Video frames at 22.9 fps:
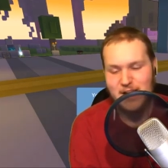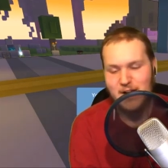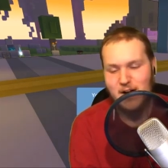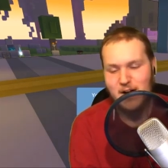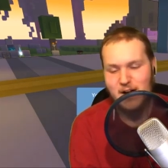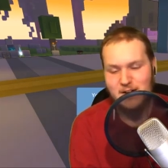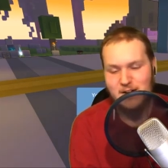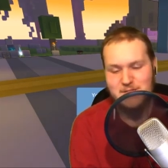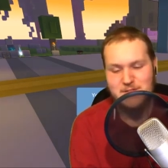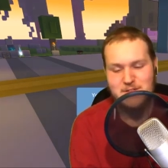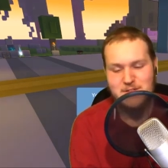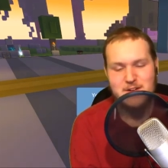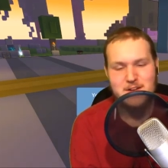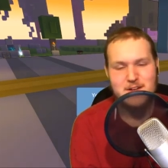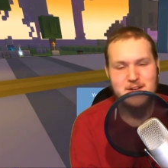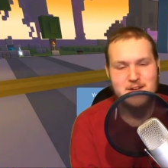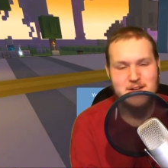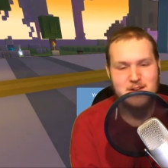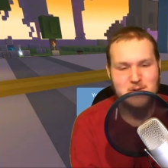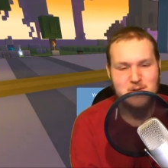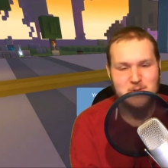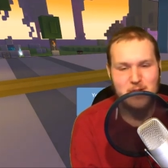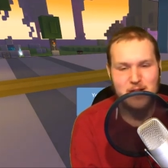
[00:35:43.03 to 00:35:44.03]
off,
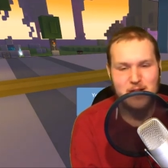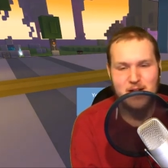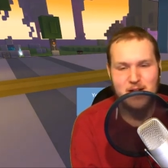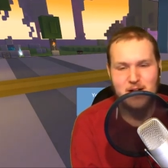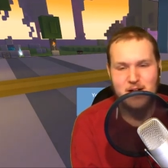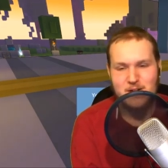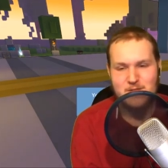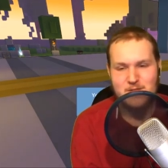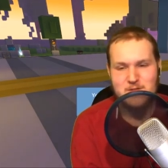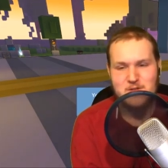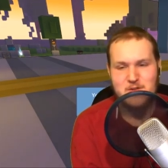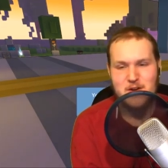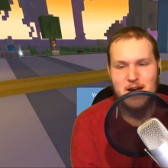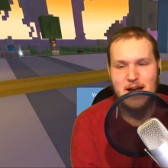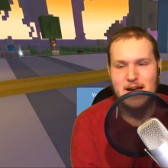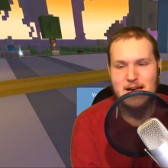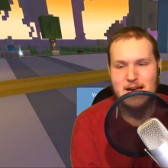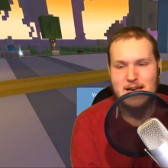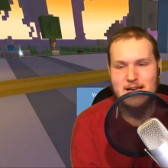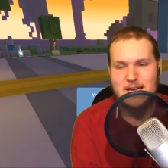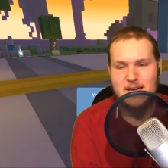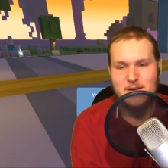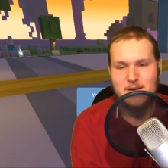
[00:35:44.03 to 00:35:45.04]
way off
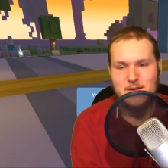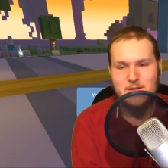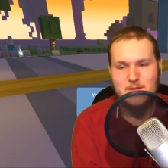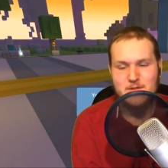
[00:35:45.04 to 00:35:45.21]
track here.